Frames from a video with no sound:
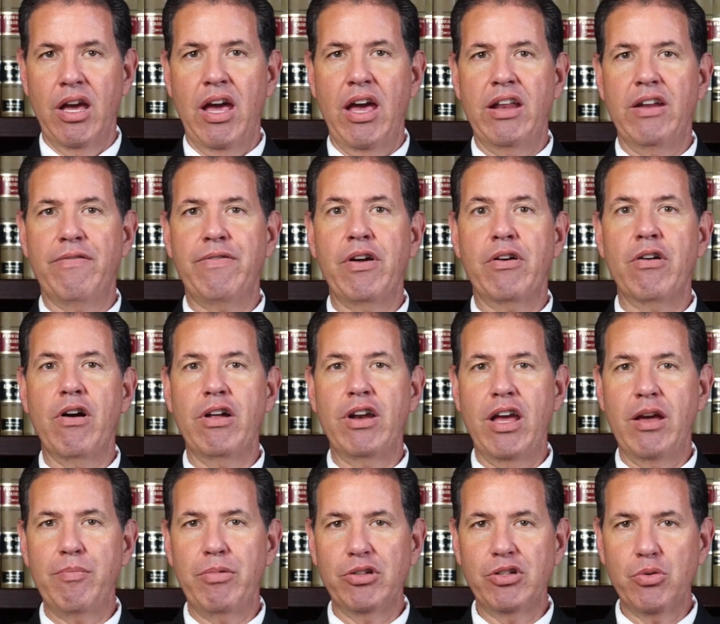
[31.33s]
and if they're
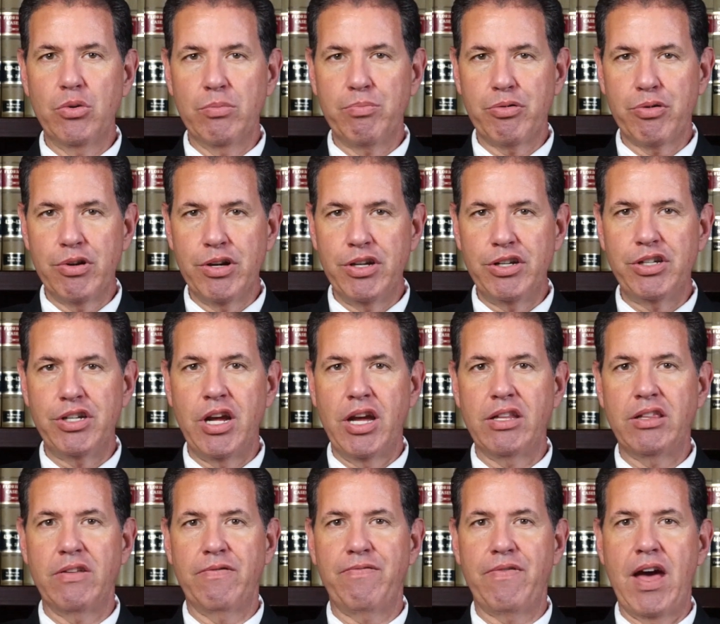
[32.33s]
unable to
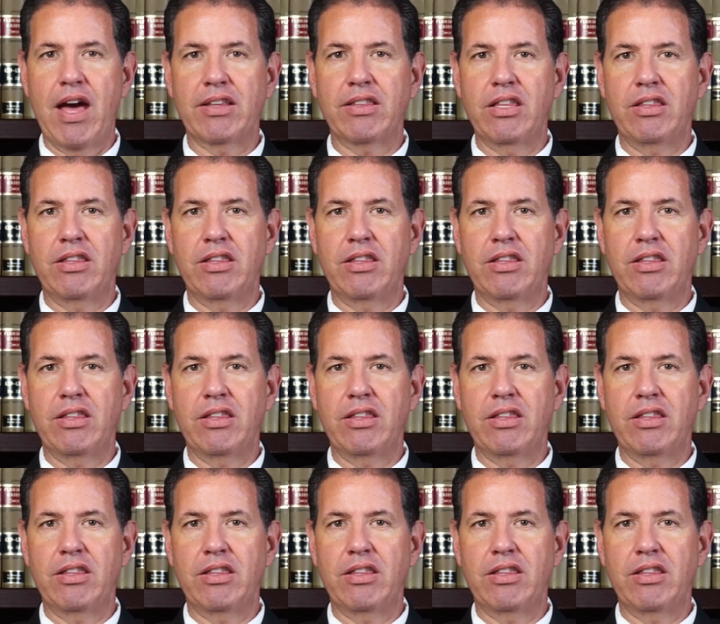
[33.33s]
appreciate the fact